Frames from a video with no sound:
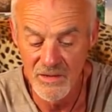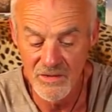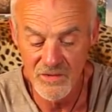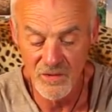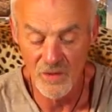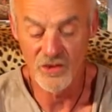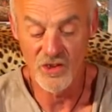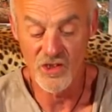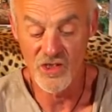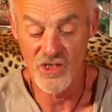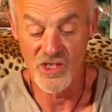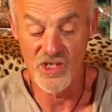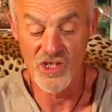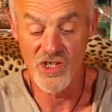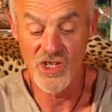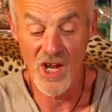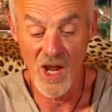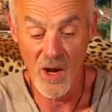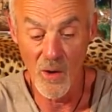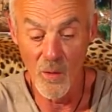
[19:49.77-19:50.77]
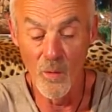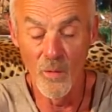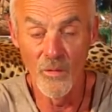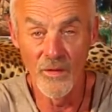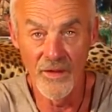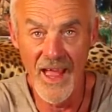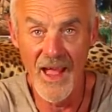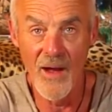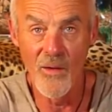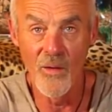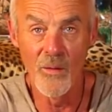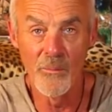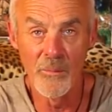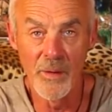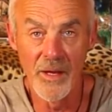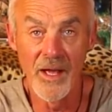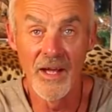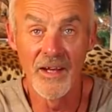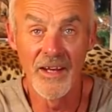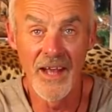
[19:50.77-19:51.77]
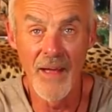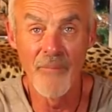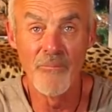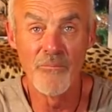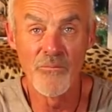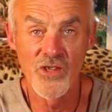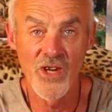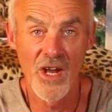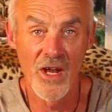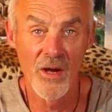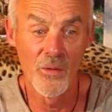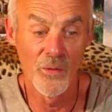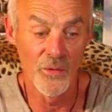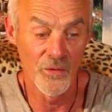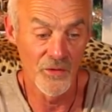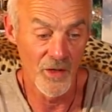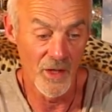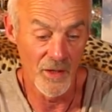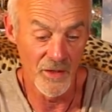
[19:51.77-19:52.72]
So just the shell, the outer bit, and hemp shells,